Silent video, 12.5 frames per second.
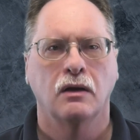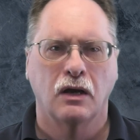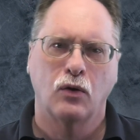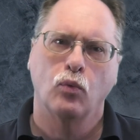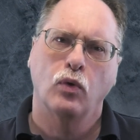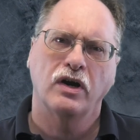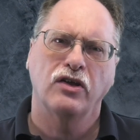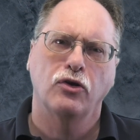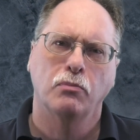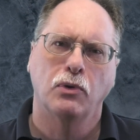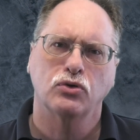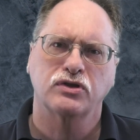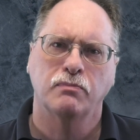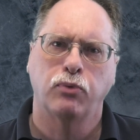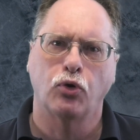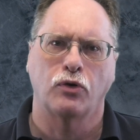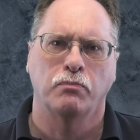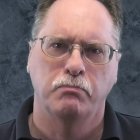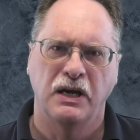And one of your most
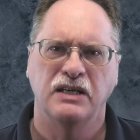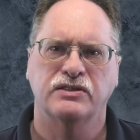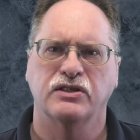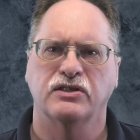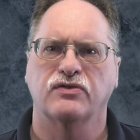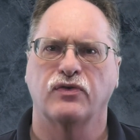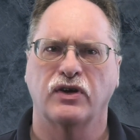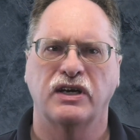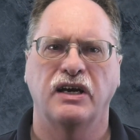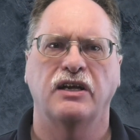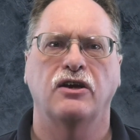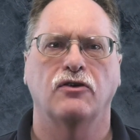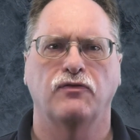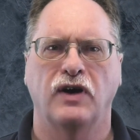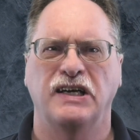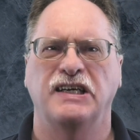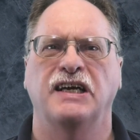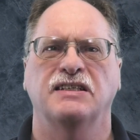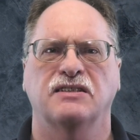important bases for getting your
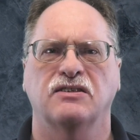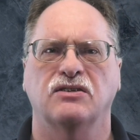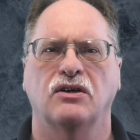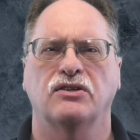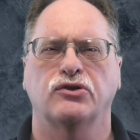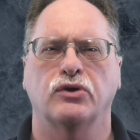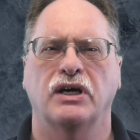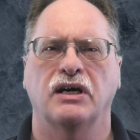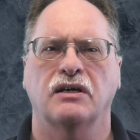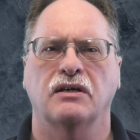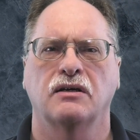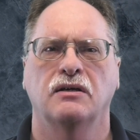finances on track